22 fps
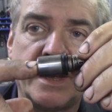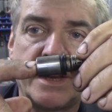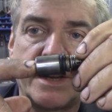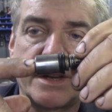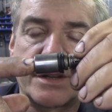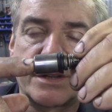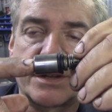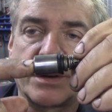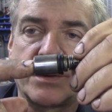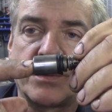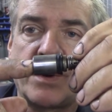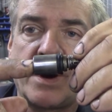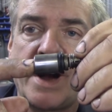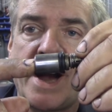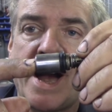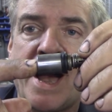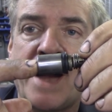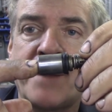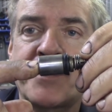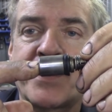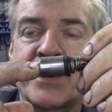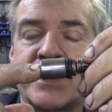So what
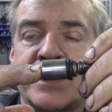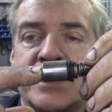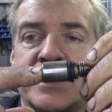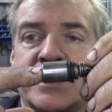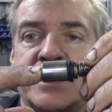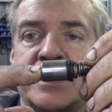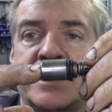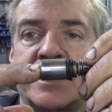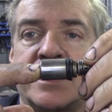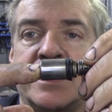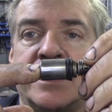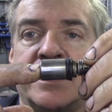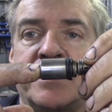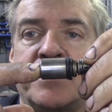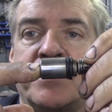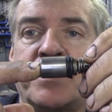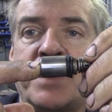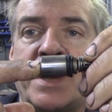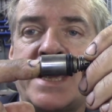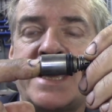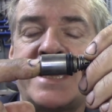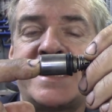happens
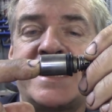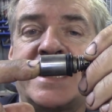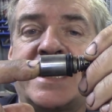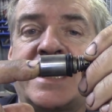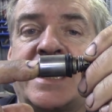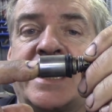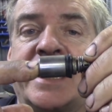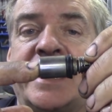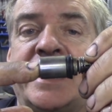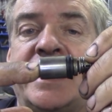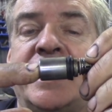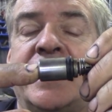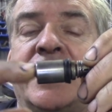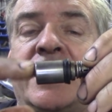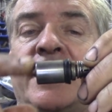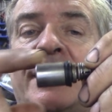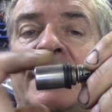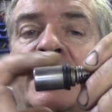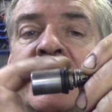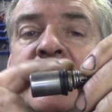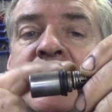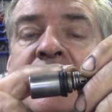basically
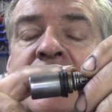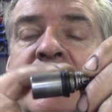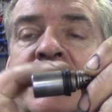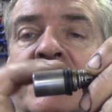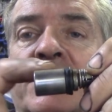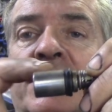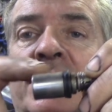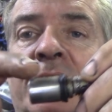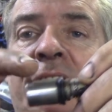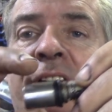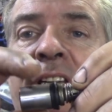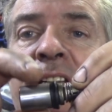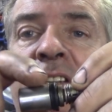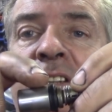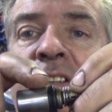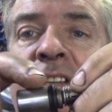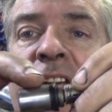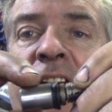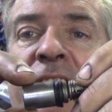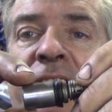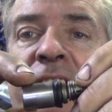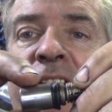is this is
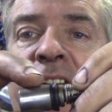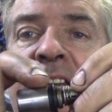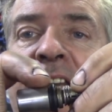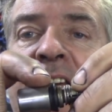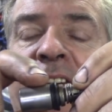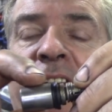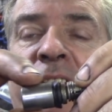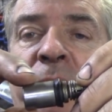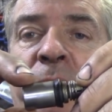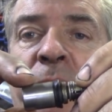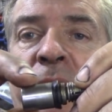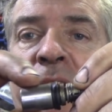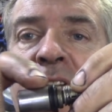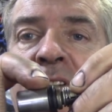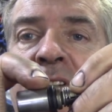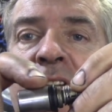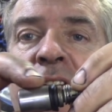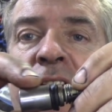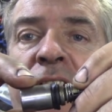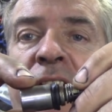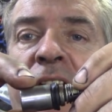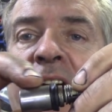acting like a
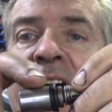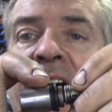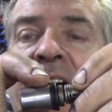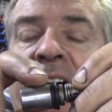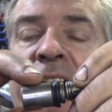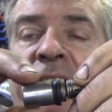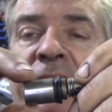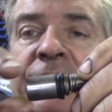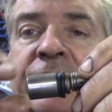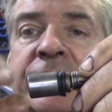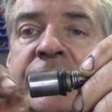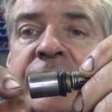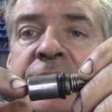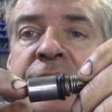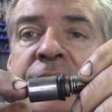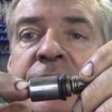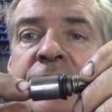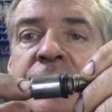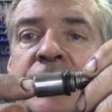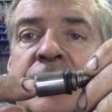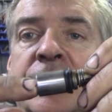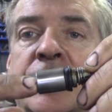piston guide,
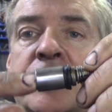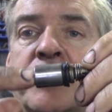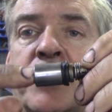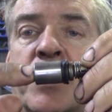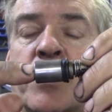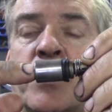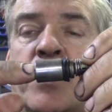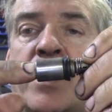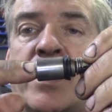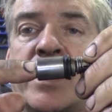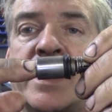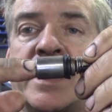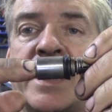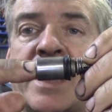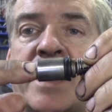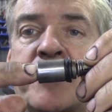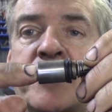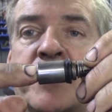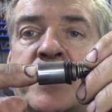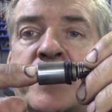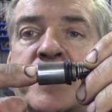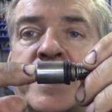but what can
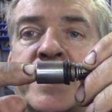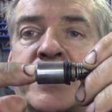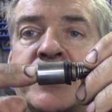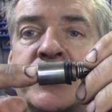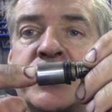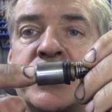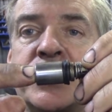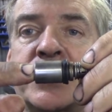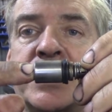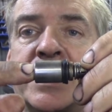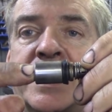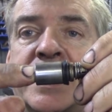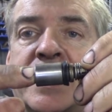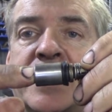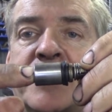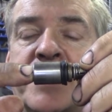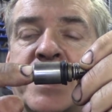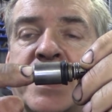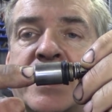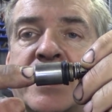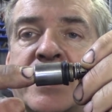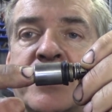happen, because it's a little
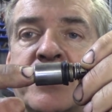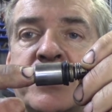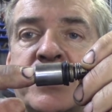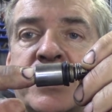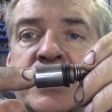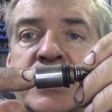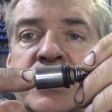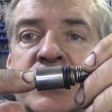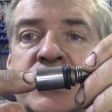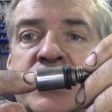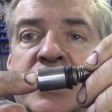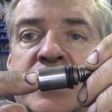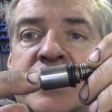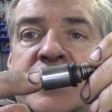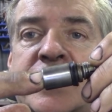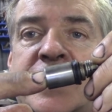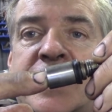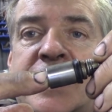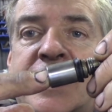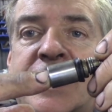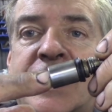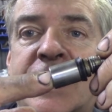bit loose in the cylinder,
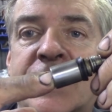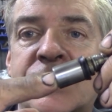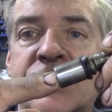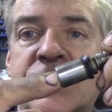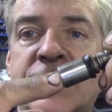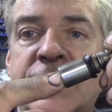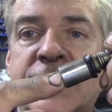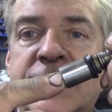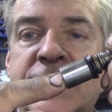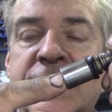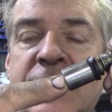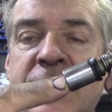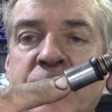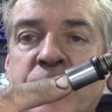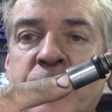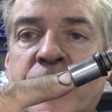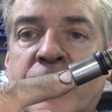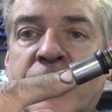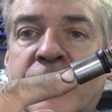it can actually tip